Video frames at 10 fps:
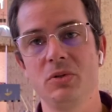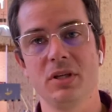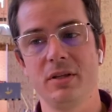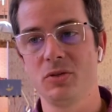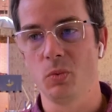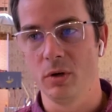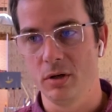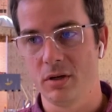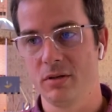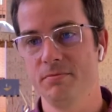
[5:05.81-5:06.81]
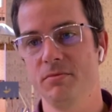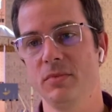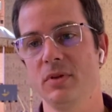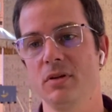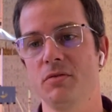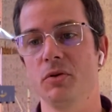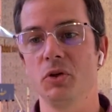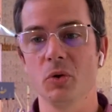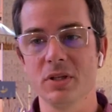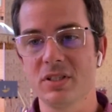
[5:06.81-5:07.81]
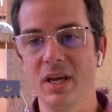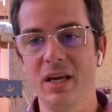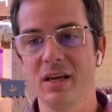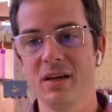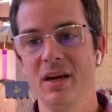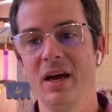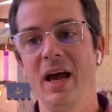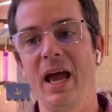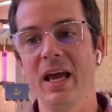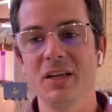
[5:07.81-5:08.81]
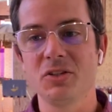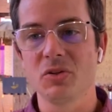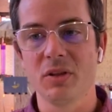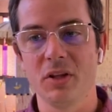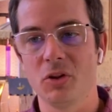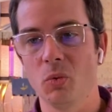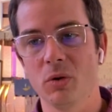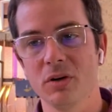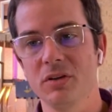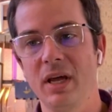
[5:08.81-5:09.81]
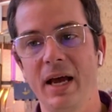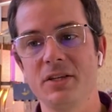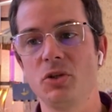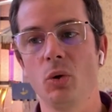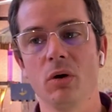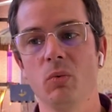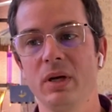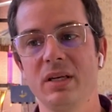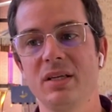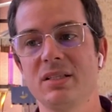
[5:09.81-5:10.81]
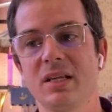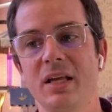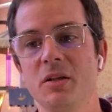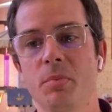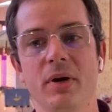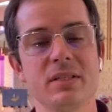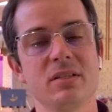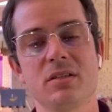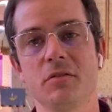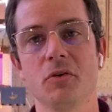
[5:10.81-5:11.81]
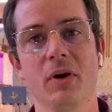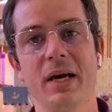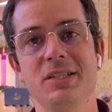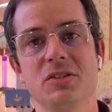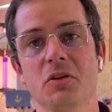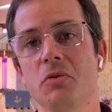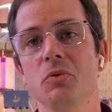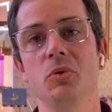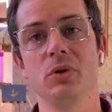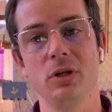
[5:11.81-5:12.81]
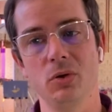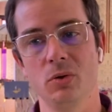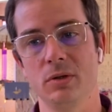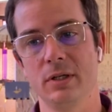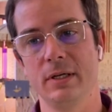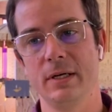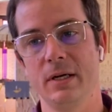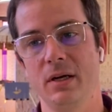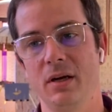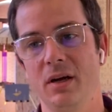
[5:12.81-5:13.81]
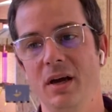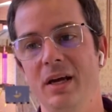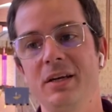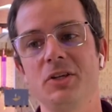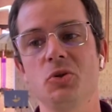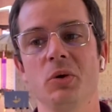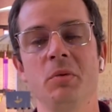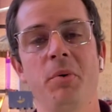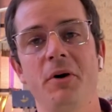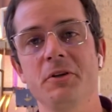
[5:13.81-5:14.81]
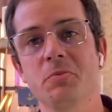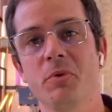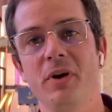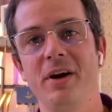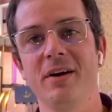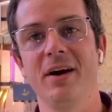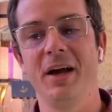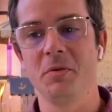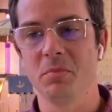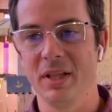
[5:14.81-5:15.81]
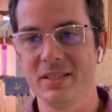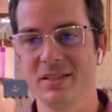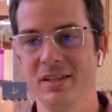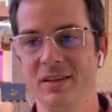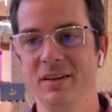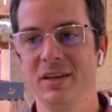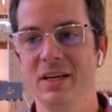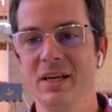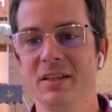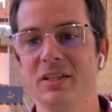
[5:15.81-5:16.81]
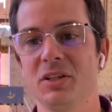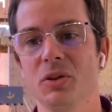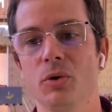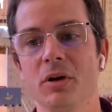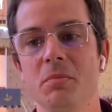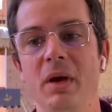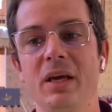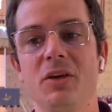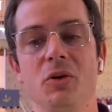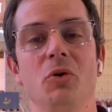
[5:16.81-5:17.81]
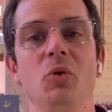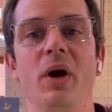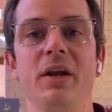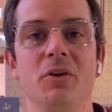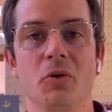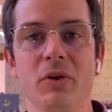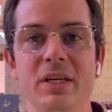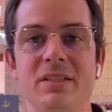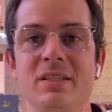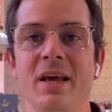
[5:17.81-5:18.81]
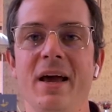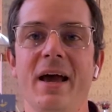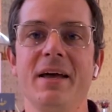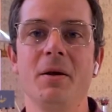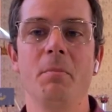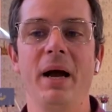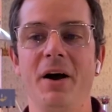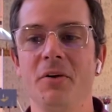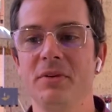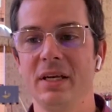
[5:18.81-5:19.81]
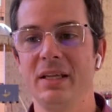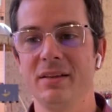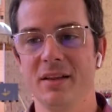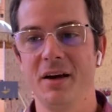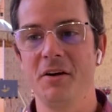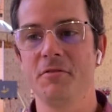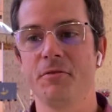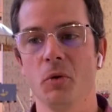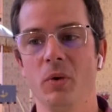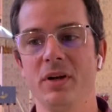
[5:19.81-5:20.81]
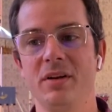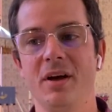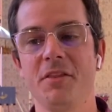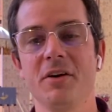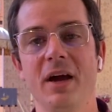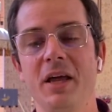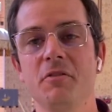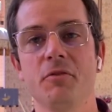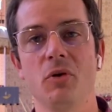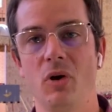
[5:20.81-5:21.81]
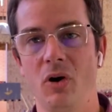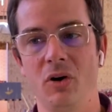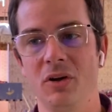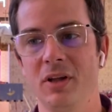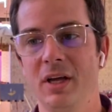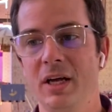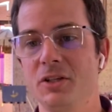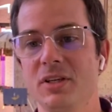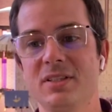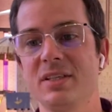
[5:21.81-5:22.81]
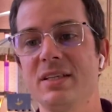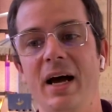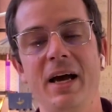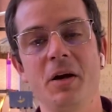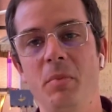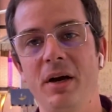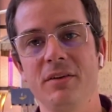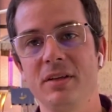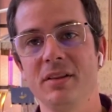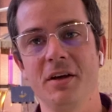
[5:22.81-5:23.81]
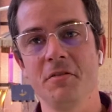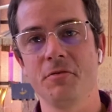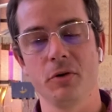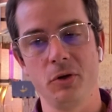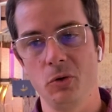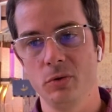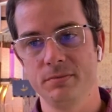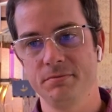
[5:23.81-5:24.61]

to this work for your sake and so that the world has your witness and the presence of Christ through you. And I join Paul's prayer and blessing that the Lord make you increase and abound in love for one another and for all, just as I abound in love for you.